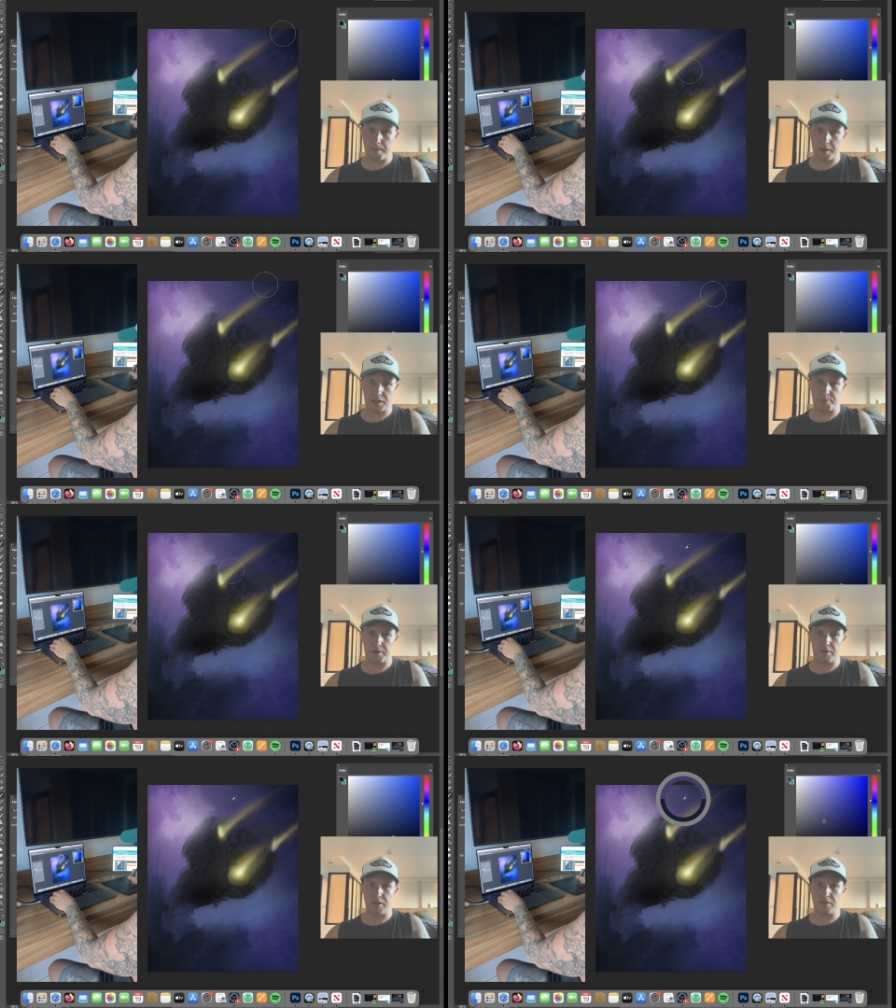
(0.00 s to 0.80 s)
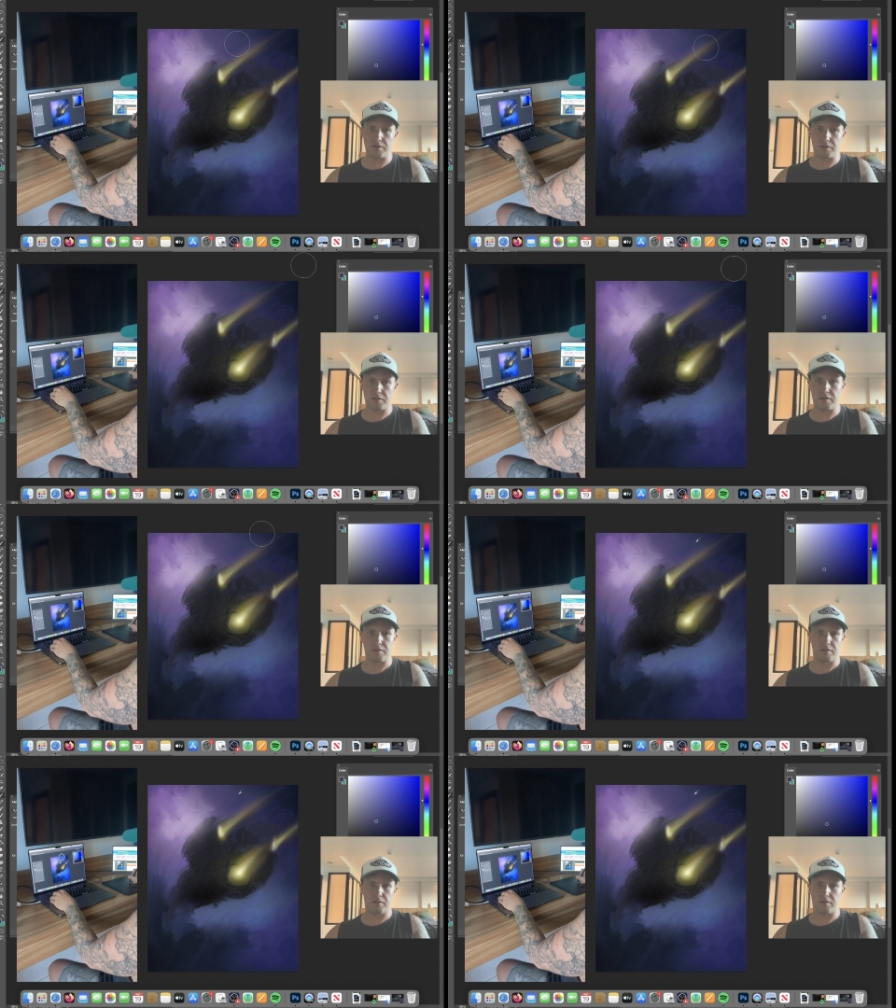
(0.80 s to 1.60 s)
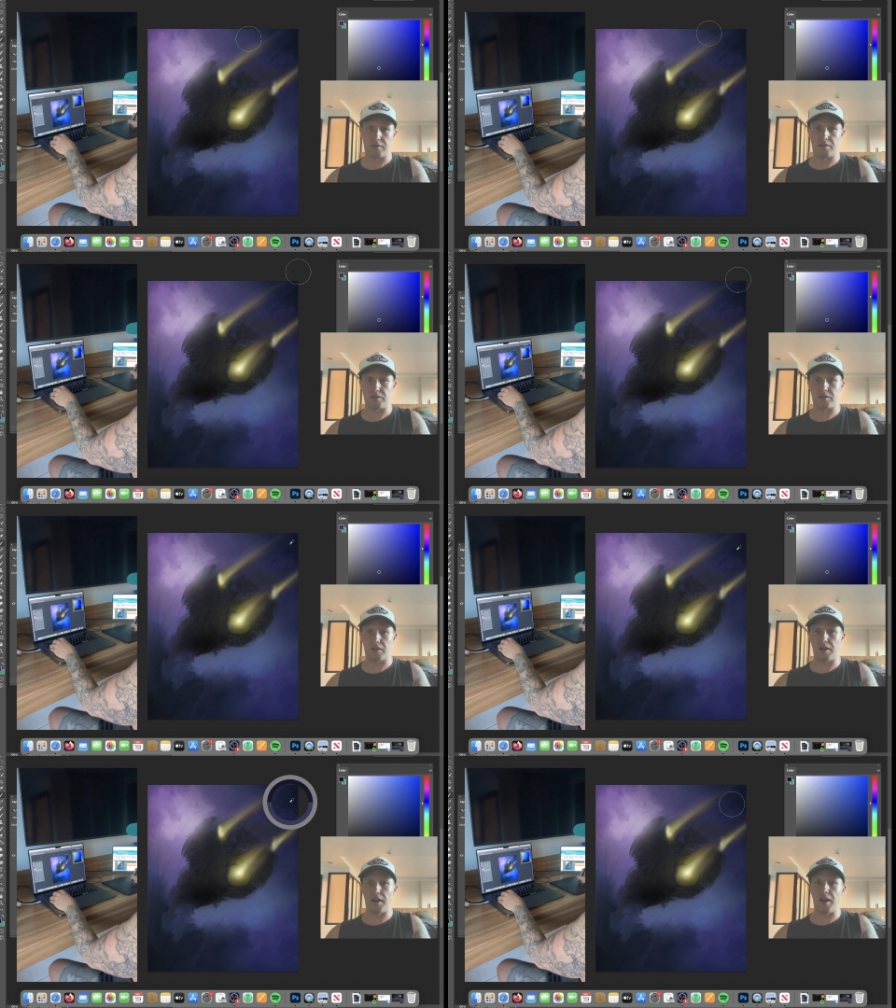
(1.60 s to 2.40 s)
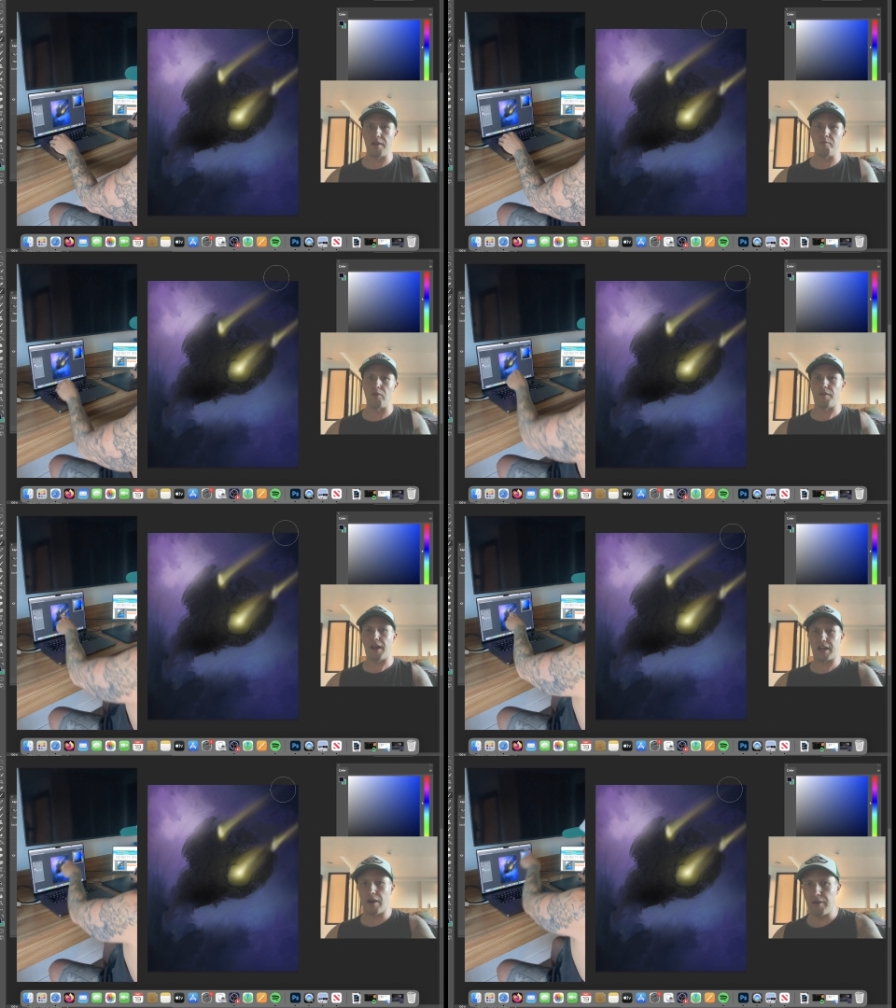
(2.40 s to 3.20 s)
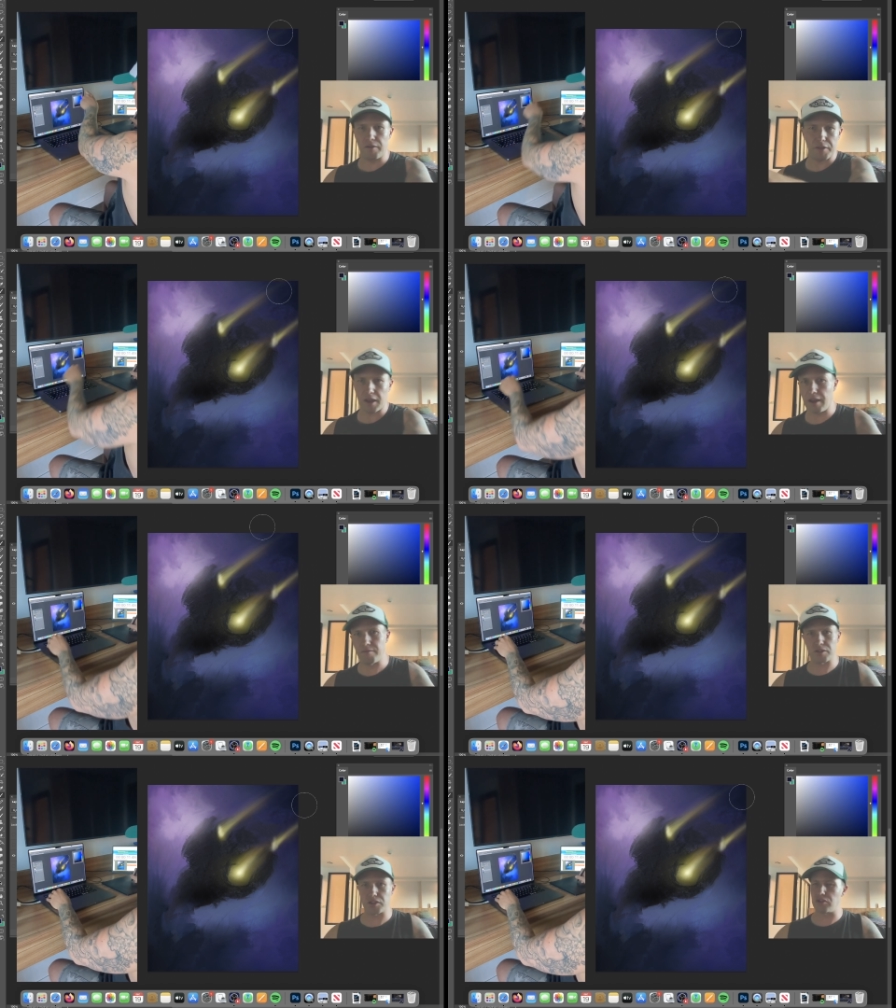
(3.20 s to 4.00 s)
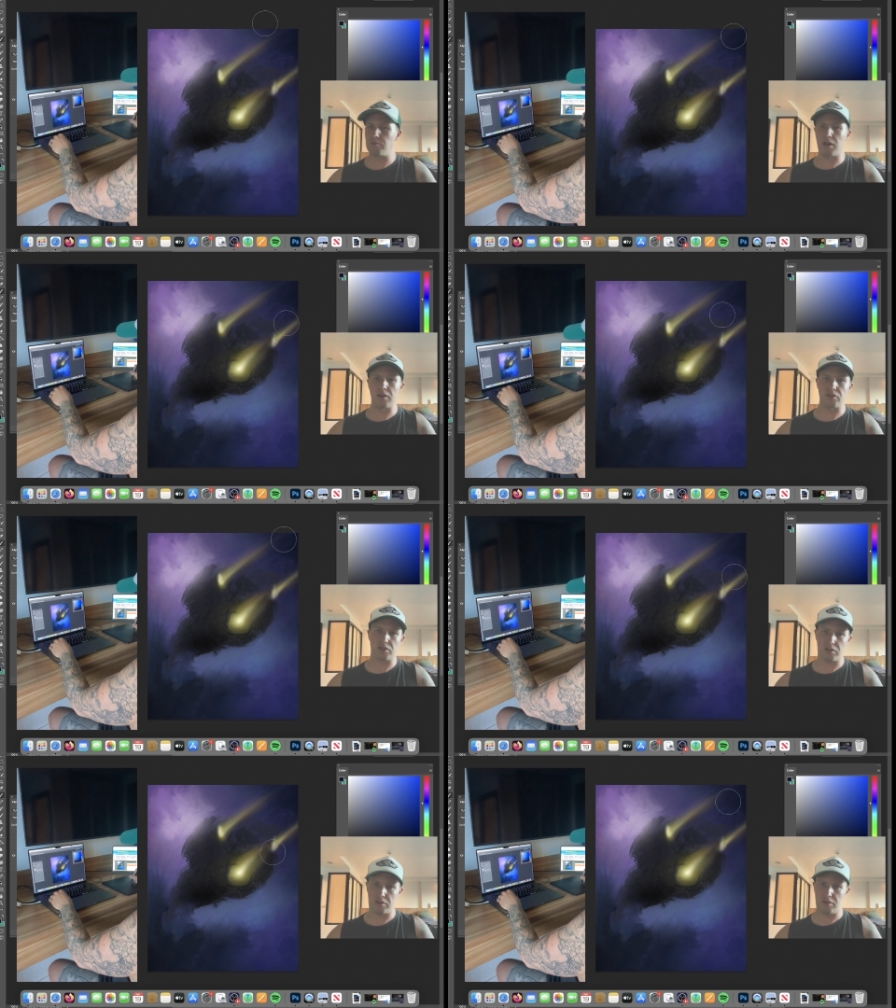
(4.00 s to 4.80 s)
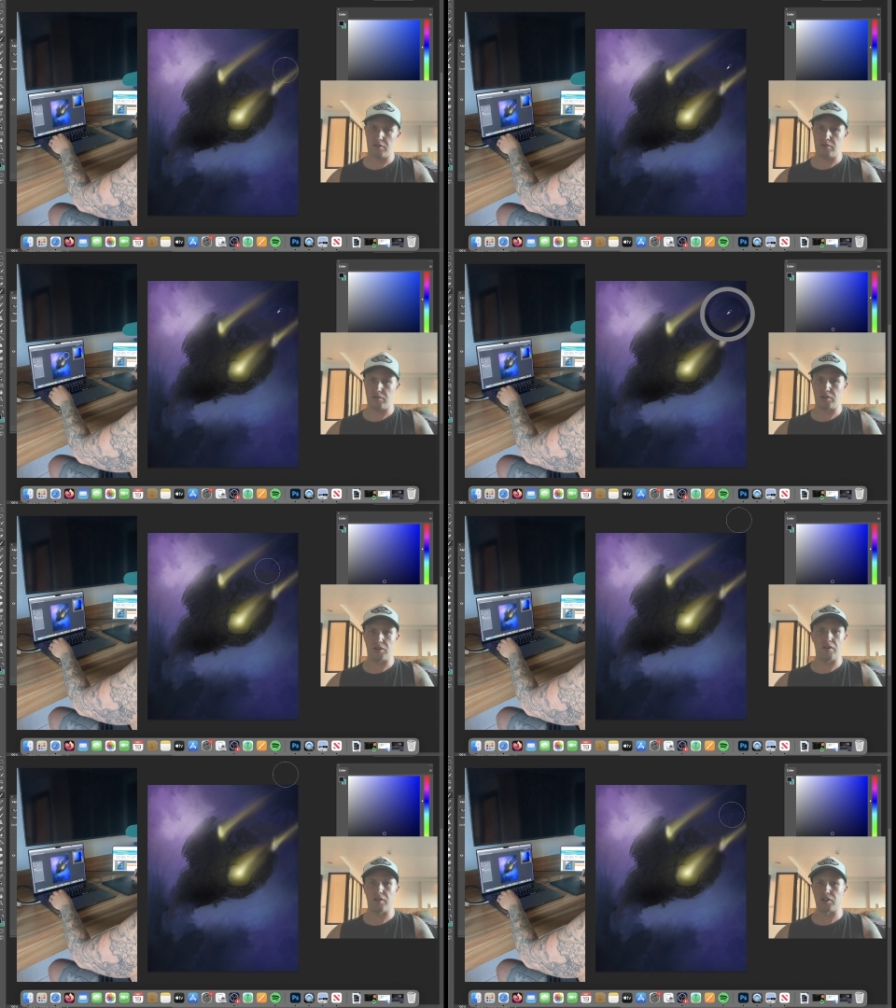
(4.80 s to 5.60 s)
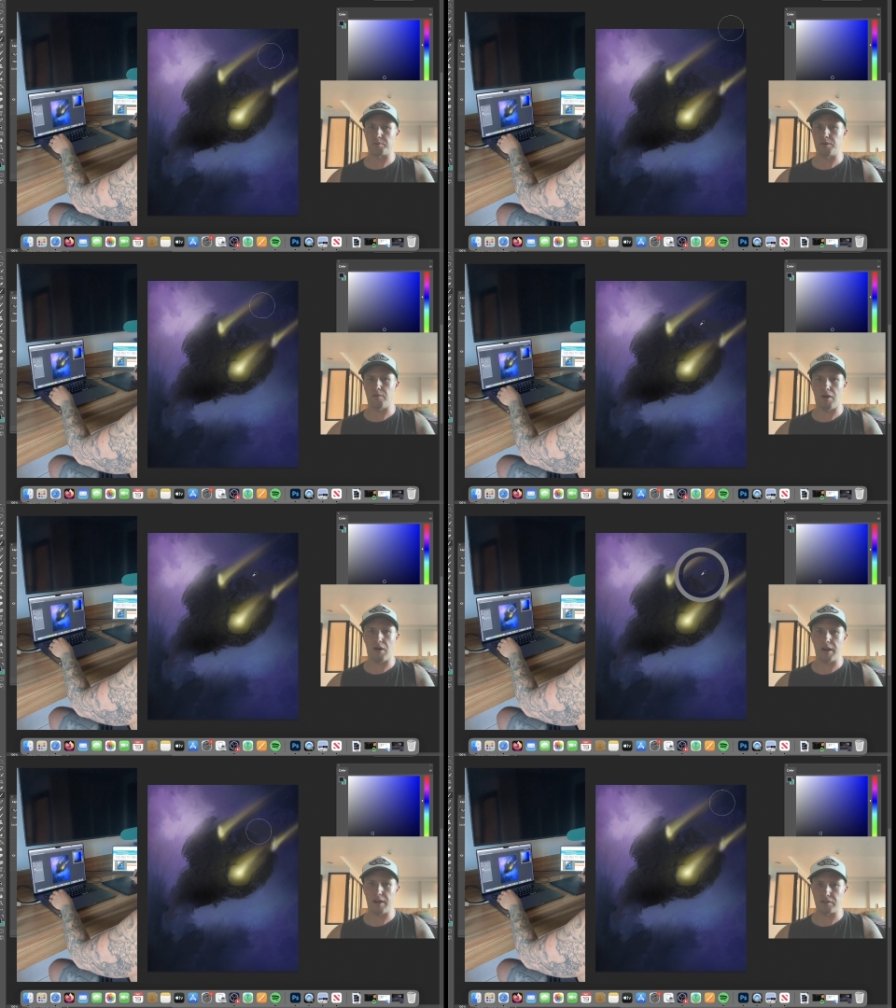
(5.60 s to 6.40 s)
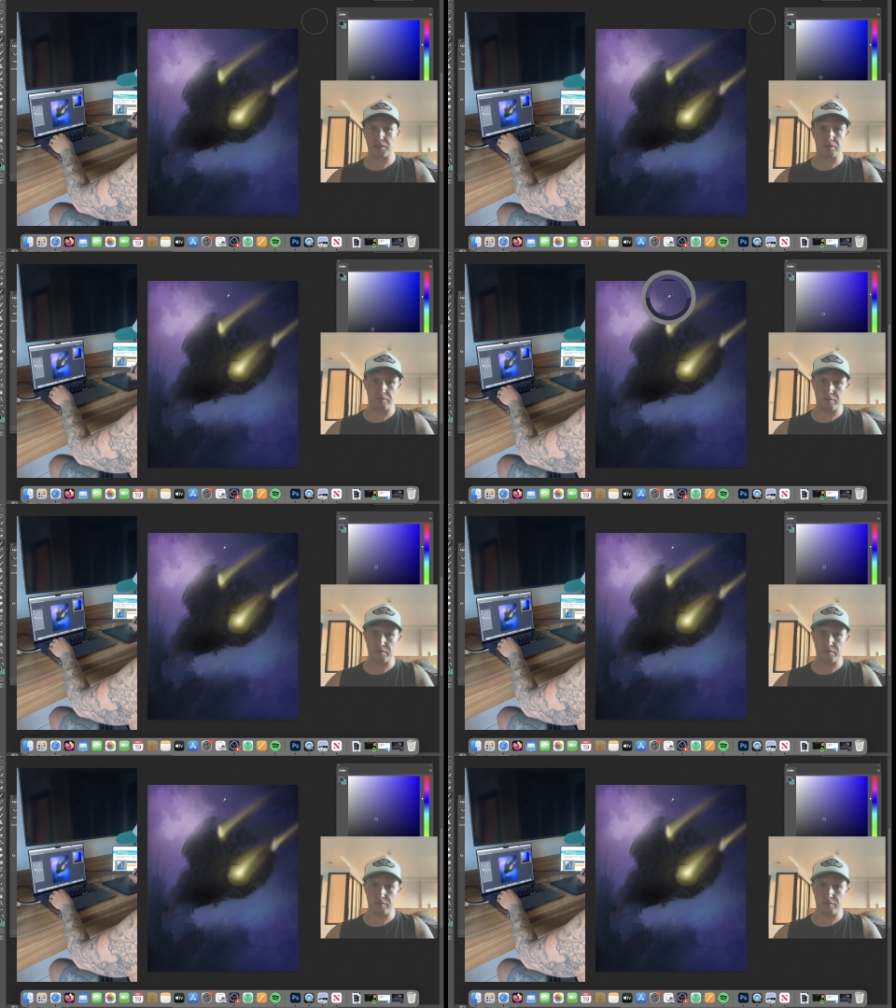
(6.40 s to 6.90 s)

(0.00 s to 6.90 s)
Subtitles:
experience, because I didn't want that going off the canvas too much. Don't ask me why, I just,